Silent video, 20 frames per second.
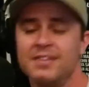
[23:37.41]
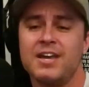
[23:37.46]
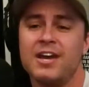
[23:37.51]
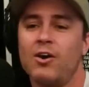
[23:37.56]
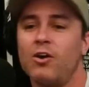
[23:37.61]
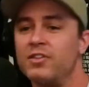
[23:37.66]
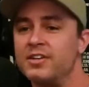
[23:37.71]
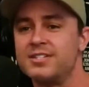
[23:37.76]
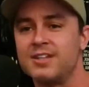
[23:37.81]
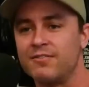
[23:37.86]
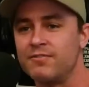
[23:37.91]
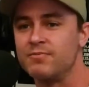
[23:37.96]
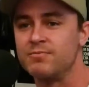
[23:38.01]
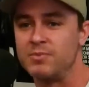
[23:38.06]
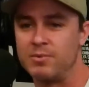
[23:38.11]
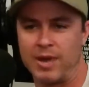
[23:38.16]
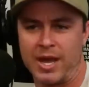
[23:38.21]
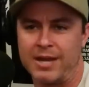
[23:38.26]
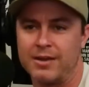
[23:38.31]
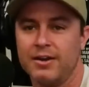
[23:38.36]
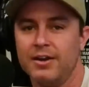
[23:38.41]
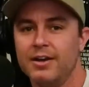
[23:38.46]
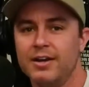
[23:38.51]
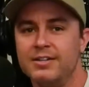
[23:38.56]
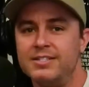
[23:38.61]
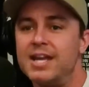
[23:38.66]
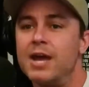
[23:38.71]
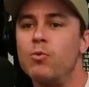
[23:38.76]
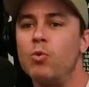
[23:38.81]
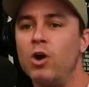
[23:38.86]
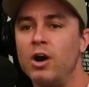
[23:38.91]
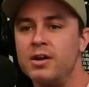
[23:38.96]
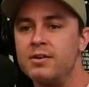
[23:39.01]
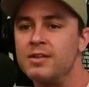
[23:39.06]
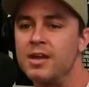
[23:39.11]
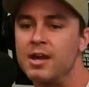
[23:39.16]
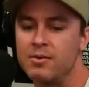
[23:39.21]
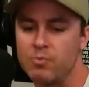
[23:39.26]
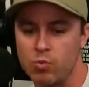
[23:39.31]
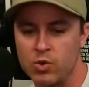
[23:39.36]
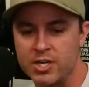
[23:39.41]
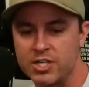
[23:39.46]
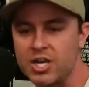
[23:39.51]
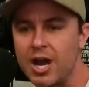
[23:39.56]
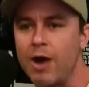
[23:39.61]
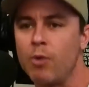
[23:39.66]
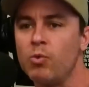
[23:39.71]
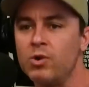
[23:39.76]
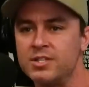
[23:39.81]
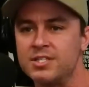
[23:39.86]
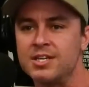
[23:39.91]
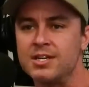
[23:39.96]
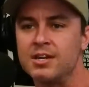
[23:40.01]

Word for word: And then all the stuff, day one, that we shot one